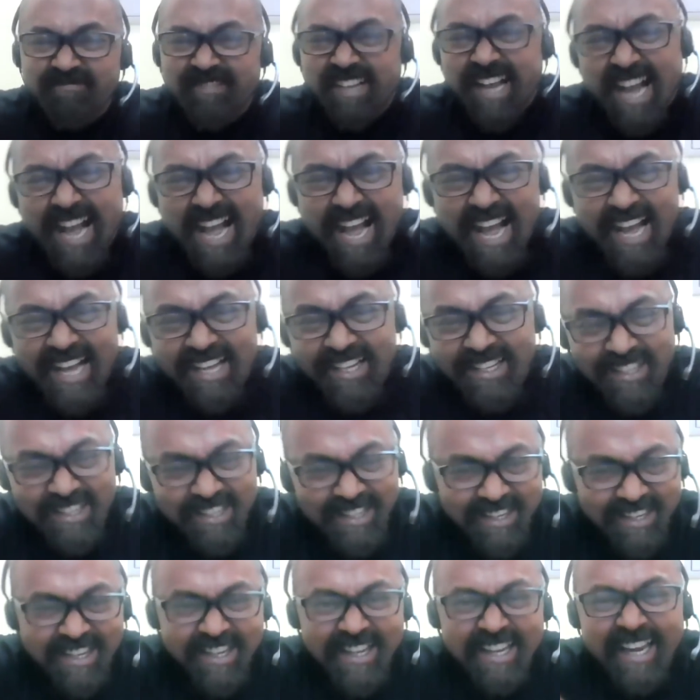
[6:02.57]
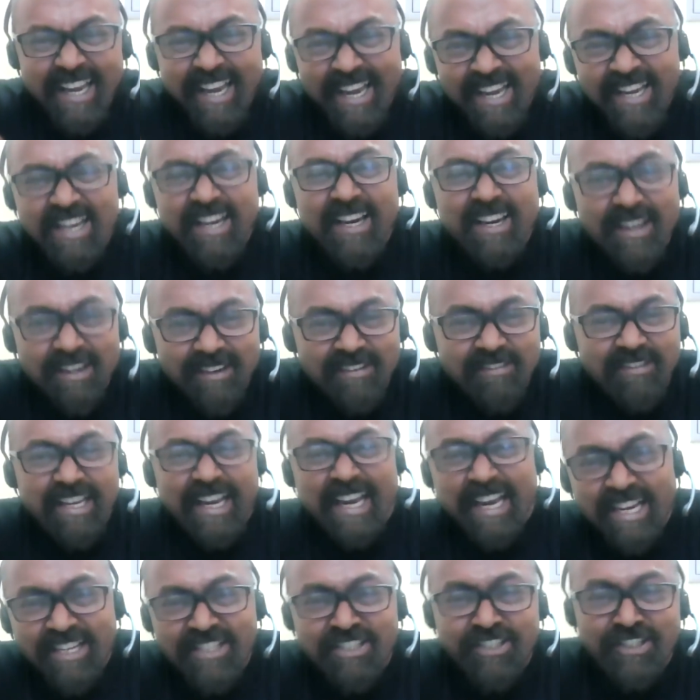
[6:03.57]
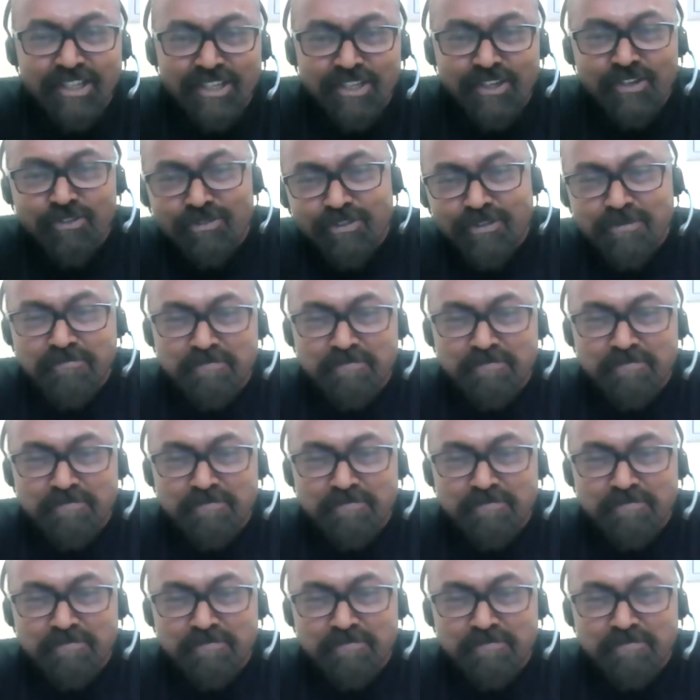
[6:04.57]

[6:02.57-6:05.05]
Ah, Indian Institute